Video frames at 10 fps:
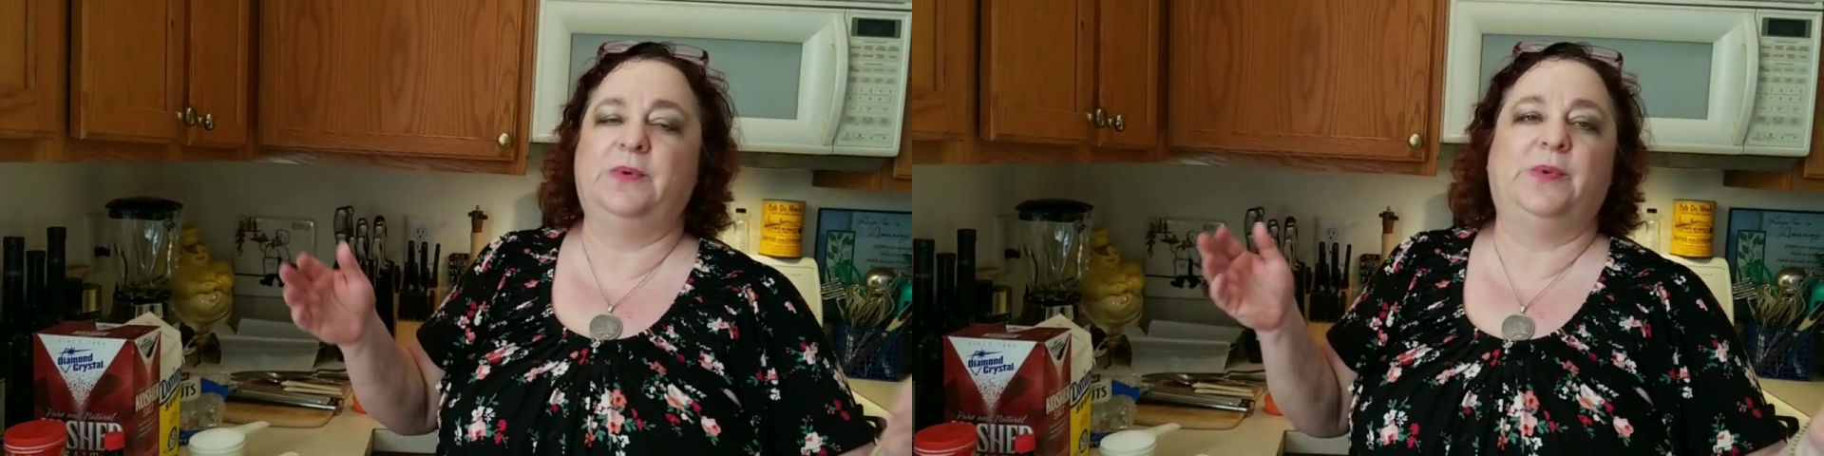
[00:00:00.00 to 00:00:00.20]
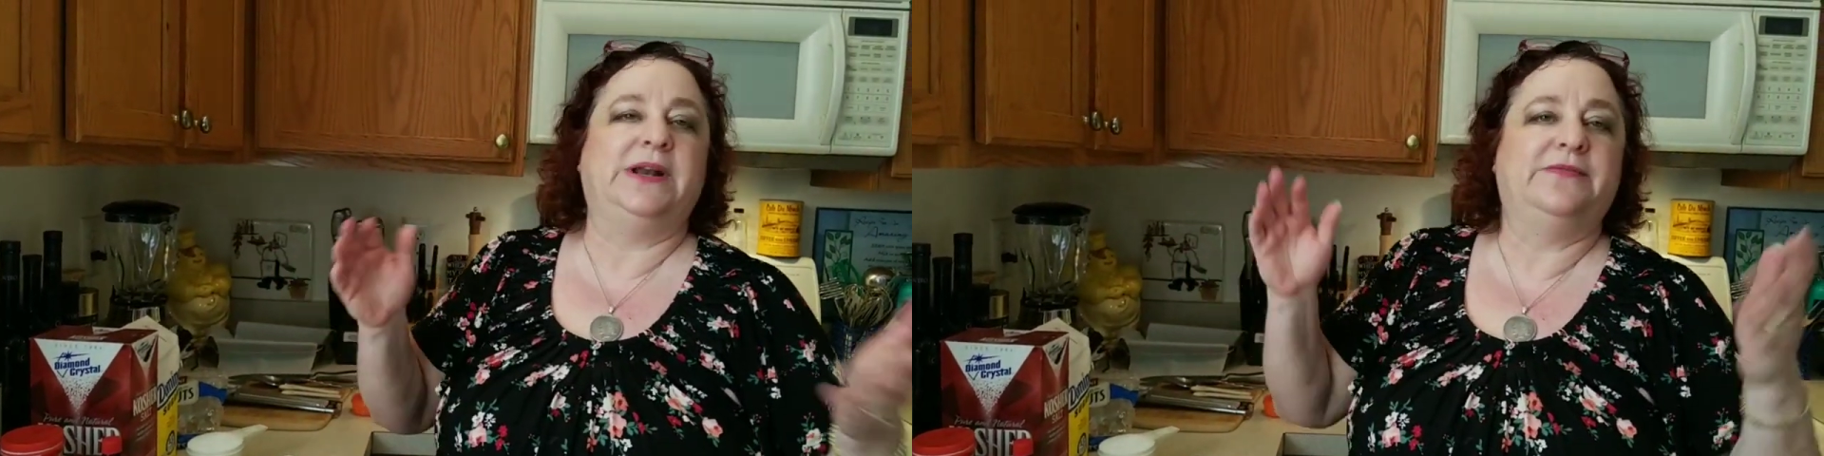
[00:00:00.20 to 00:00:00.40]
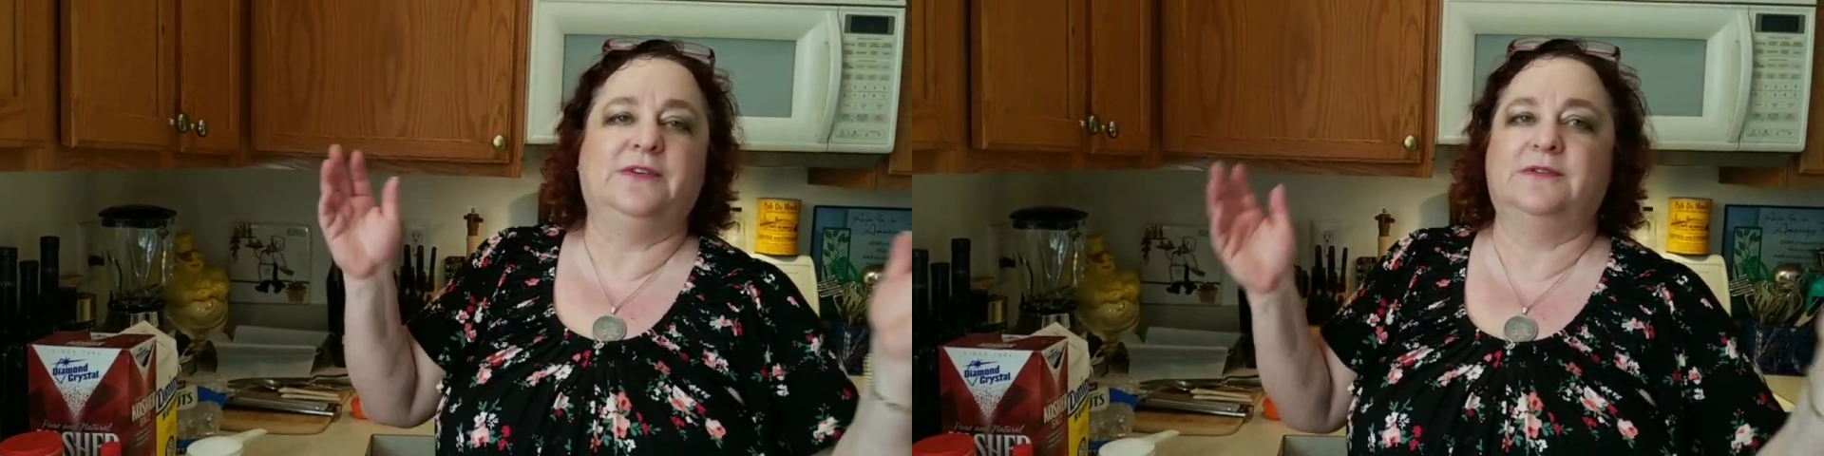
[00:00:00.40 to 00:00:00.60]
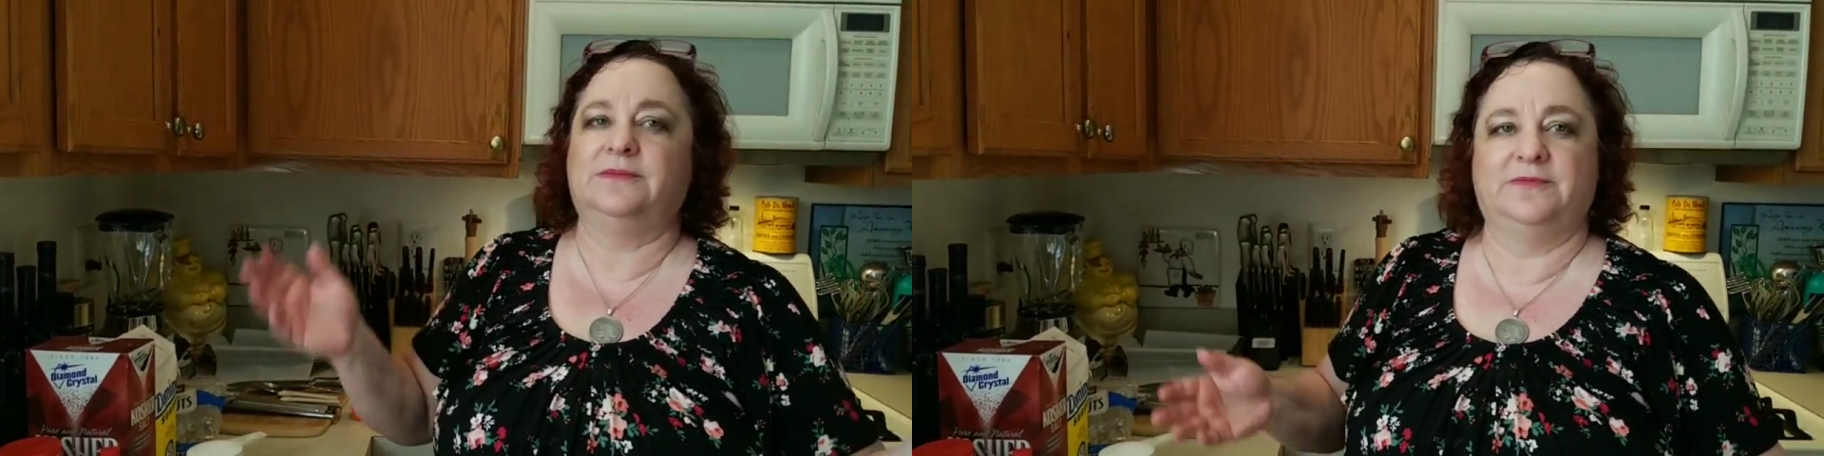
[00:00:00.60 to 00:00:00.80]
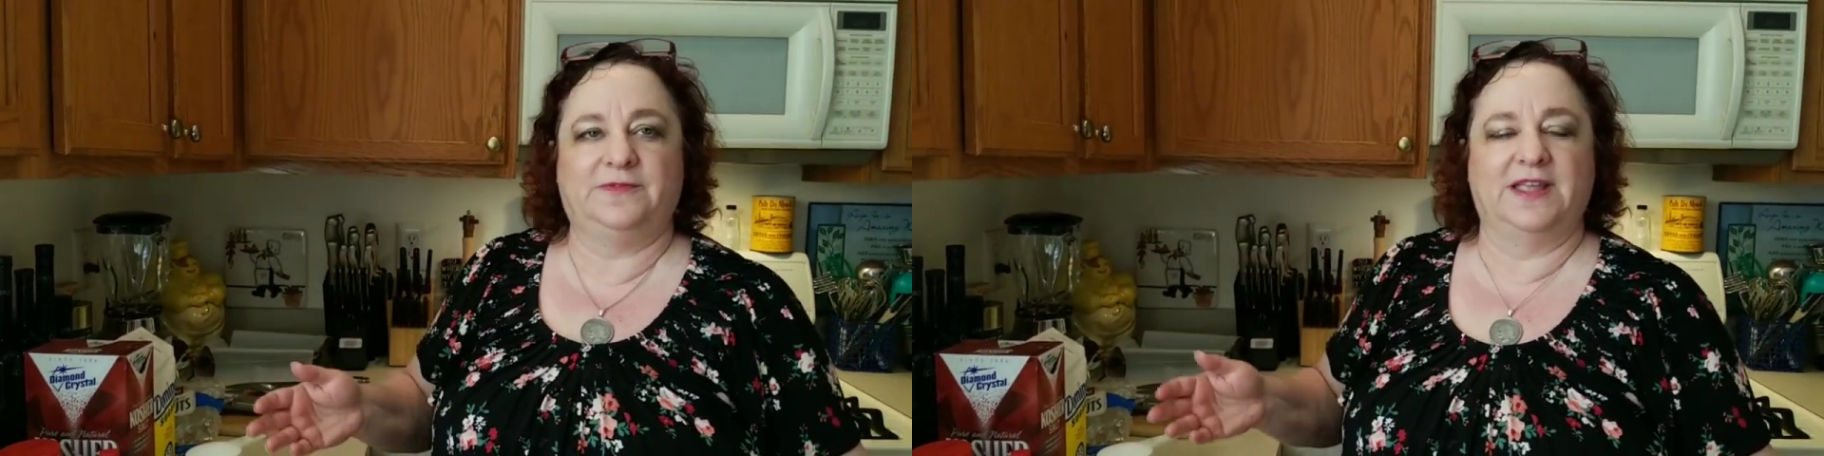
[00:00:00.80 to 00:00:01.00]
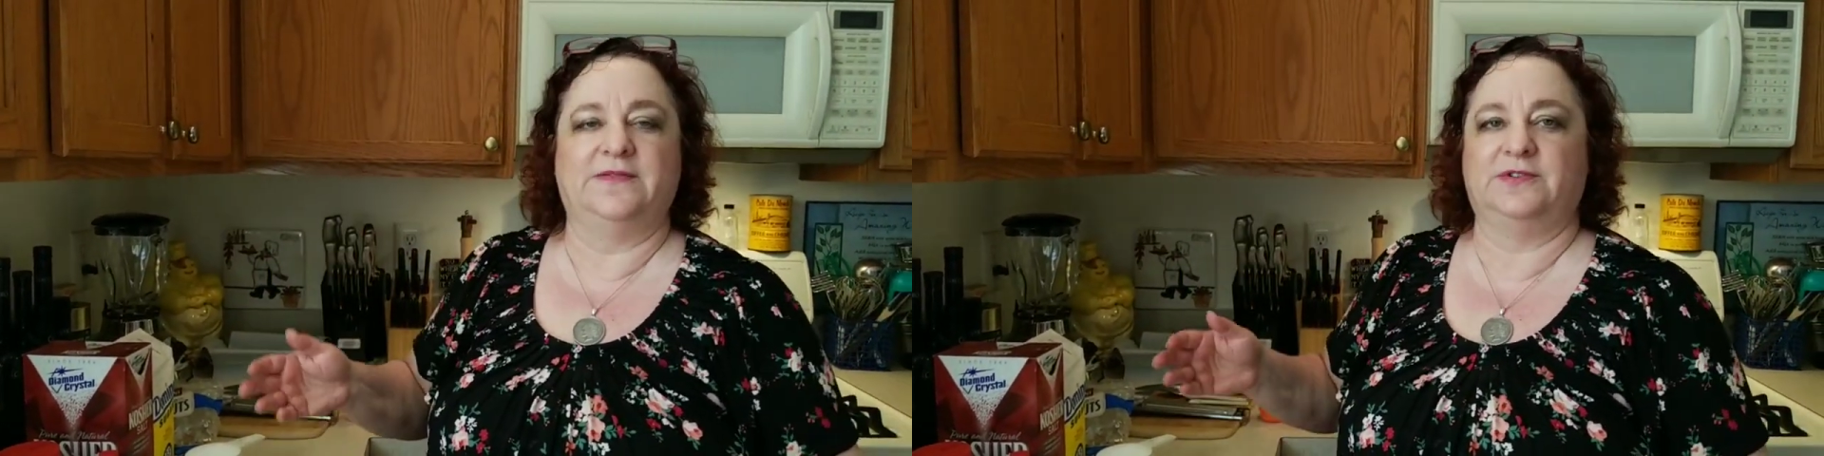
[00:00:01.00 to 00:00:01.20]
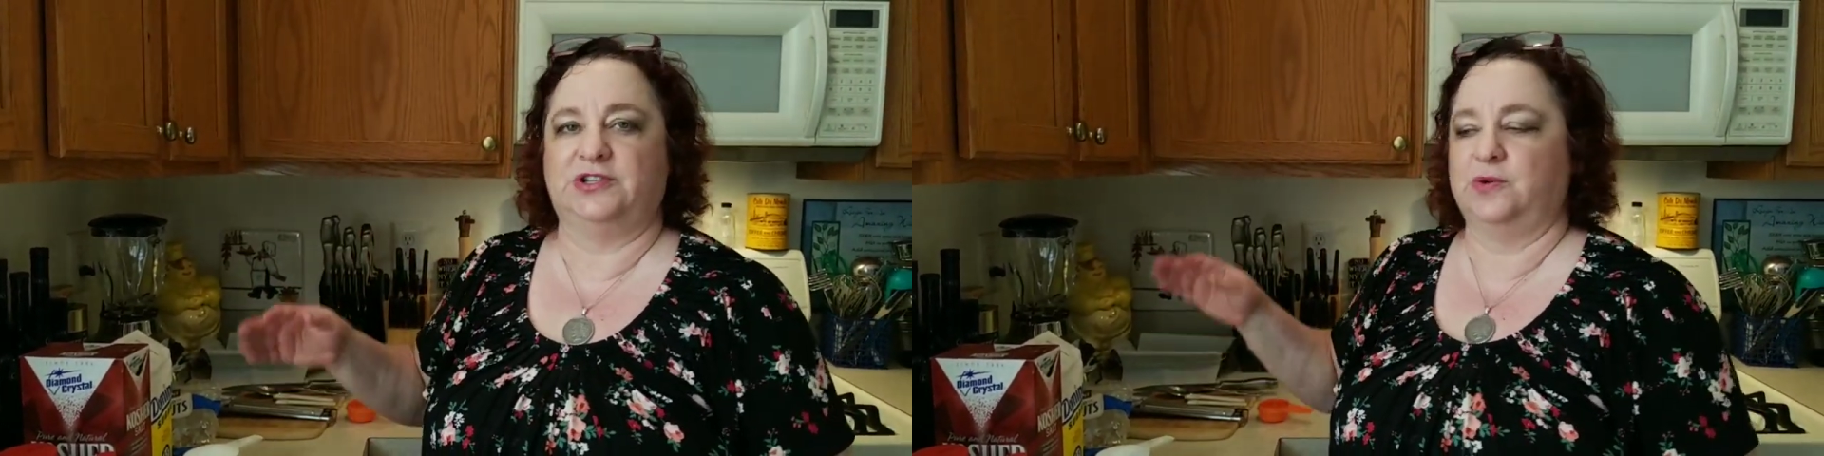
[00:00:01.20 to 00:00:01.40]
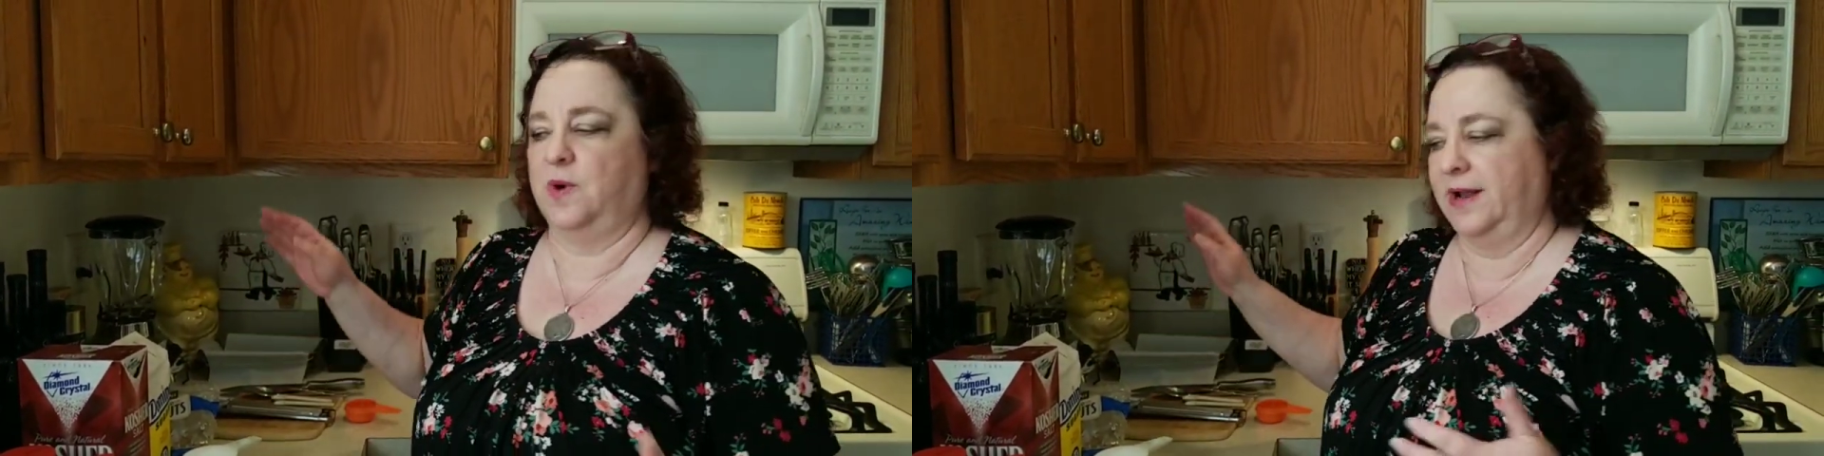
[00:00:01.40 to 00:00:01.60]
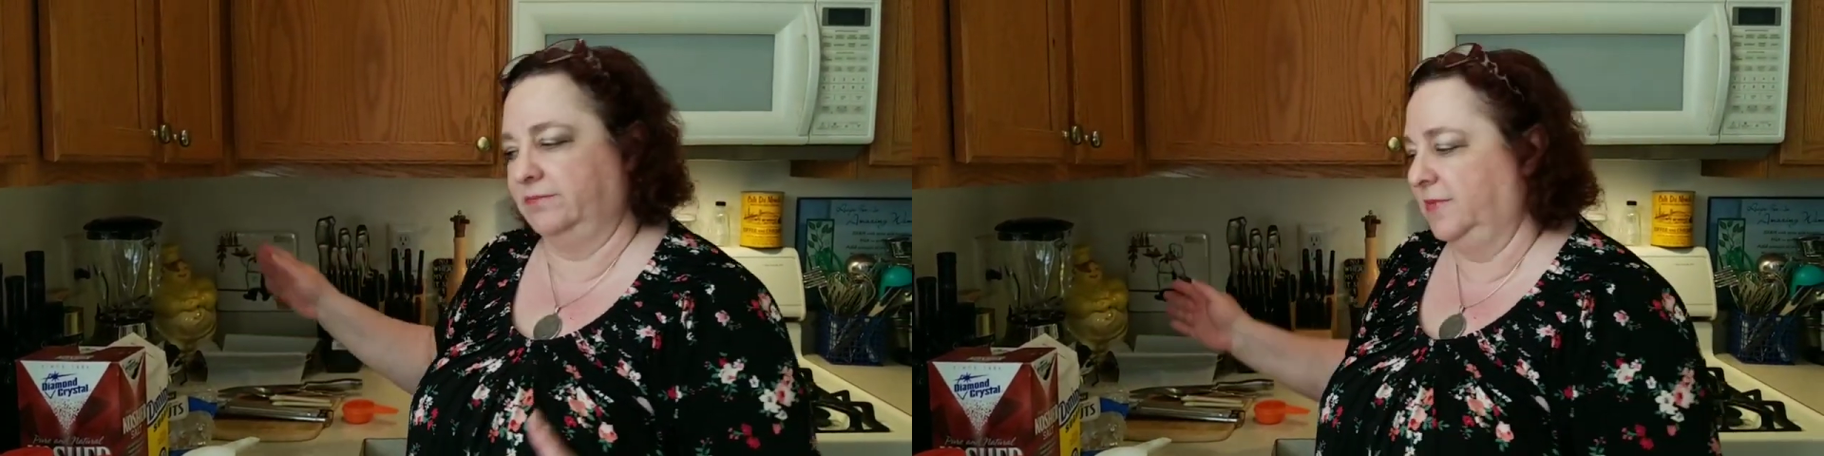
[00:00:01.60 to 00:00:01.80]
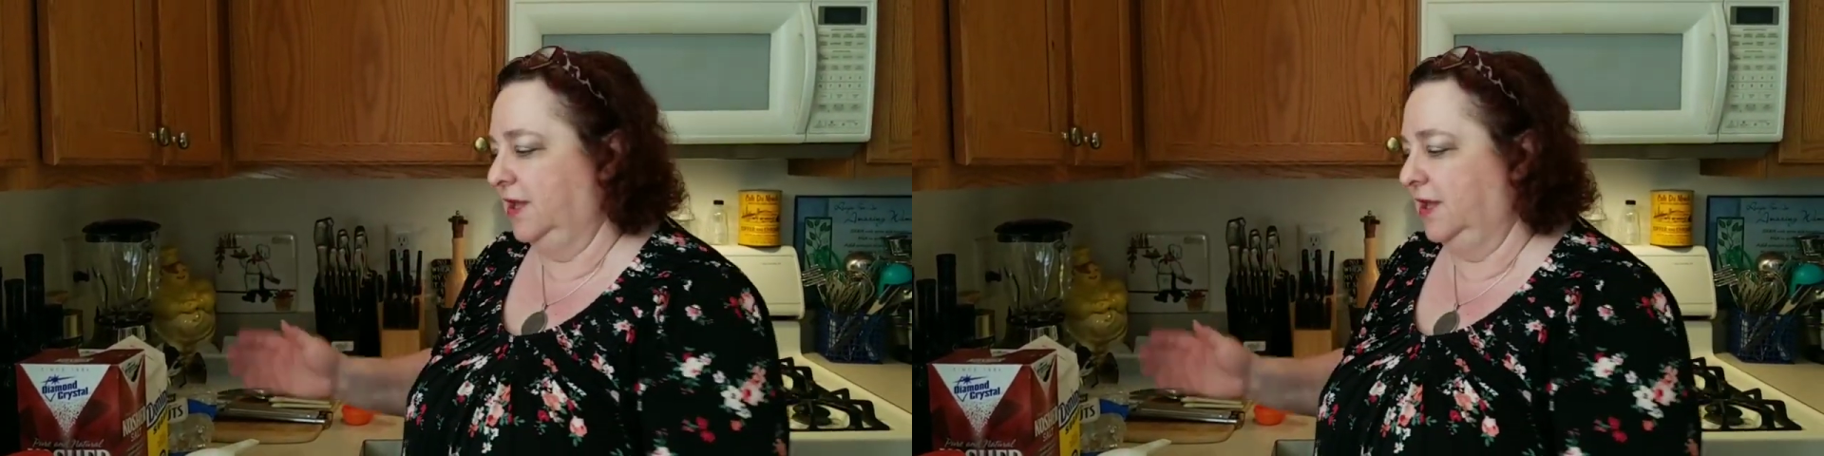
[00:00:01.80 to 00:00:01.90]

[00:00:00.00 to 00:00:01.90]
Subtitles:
whatever flavors you want,